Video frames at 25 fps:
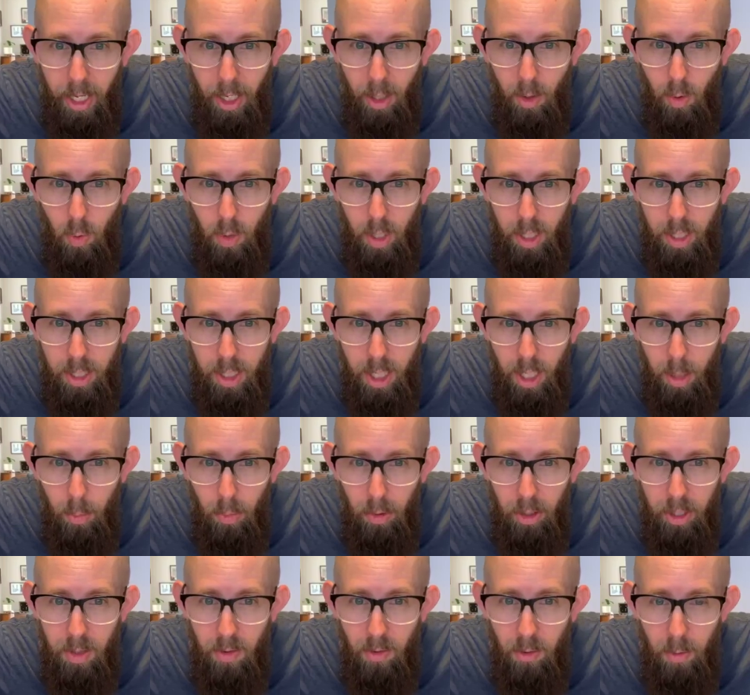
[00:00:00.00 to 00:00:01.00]
like grid
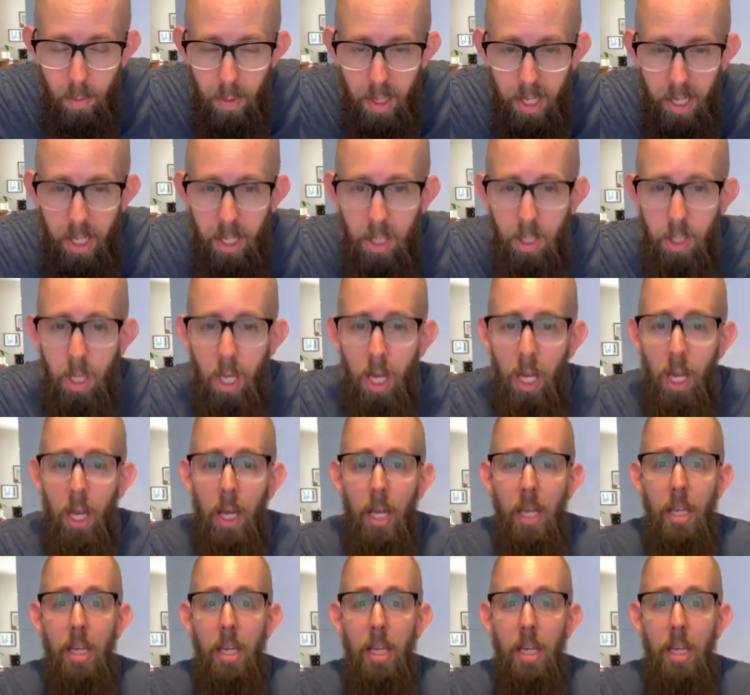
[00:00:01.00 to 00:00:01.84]
templates for minis?